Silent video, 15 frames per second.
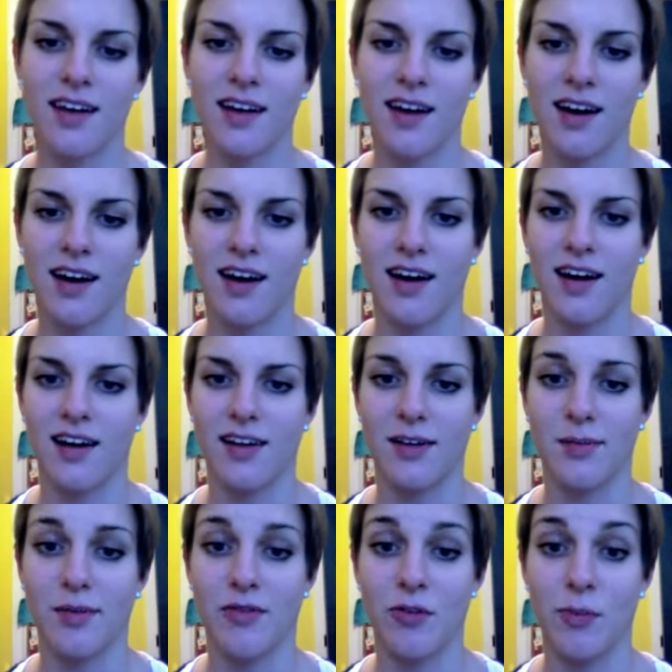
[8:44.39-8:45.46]

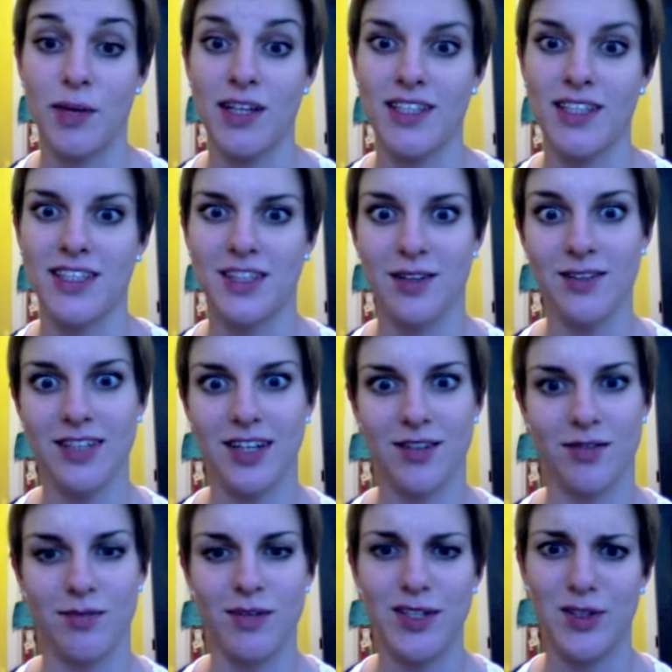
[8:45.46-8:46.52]
I'm living in Minnesota,
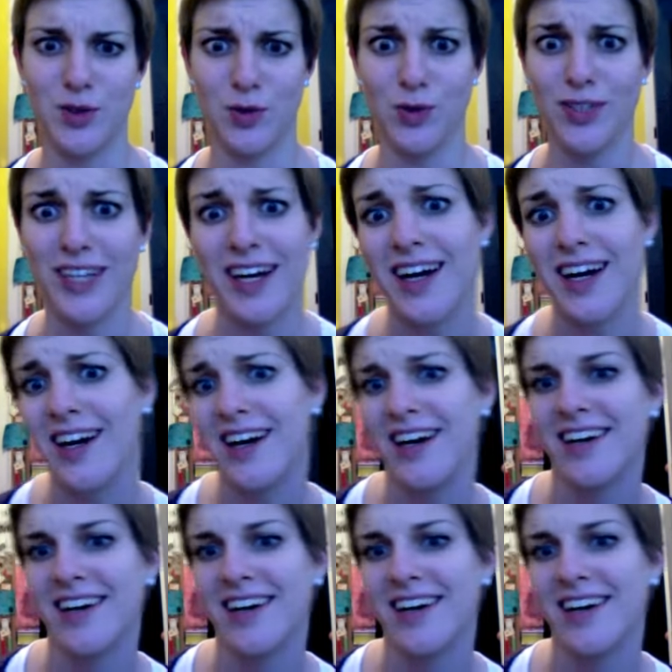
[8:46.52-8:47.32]
Minnesota